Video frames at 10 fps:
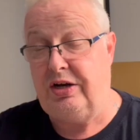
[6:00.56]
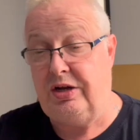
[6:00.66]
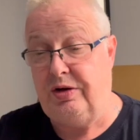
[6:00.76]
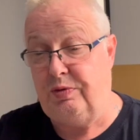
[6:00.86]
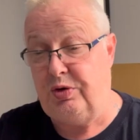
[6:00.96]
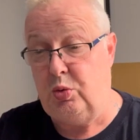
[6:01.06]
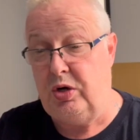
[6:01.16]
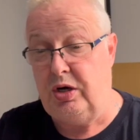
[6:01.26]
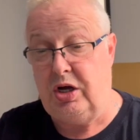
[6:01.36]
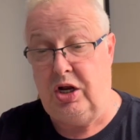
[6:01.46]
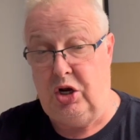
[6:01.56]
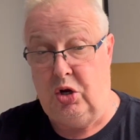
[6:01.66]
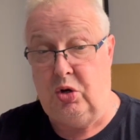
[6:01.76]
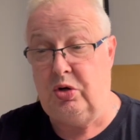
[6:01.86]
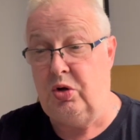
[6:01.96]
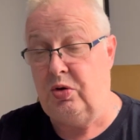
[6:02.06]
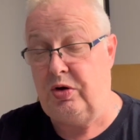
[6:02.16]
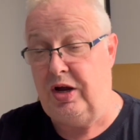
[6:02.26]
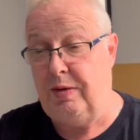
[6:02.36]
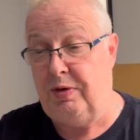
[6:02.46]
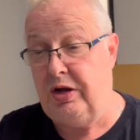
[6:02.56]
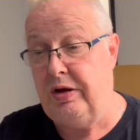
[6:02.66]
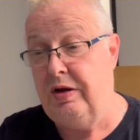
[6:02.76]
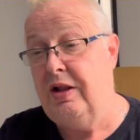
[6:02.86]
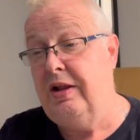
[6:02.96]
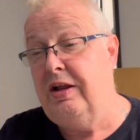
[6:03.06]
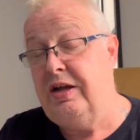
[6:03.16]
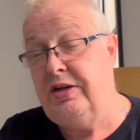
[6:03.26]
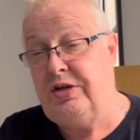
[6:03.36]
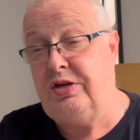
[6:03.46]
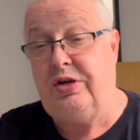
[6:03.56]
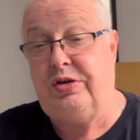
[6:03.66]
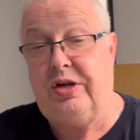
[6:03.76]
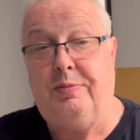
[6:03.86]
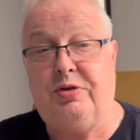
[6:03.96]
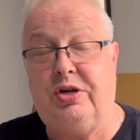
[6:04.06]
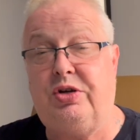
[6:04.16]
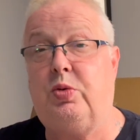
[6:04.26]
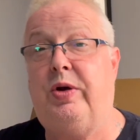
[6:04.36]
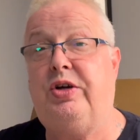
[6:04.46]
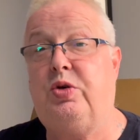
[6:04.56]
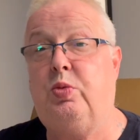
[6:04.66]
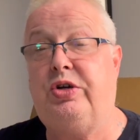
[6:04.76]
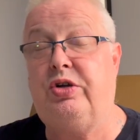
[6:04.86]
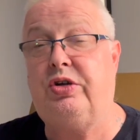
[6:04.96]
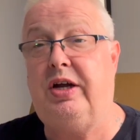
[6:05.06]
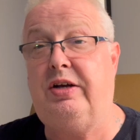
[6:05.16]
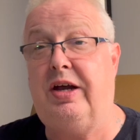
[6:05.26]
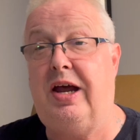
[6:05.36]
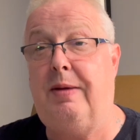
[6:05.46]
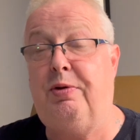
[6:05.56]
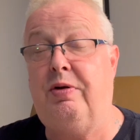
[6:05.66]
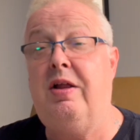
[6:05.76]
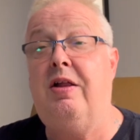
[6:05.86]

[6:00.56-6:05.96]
to go to work a long, long time ago. Is this the same situation which is going to happen?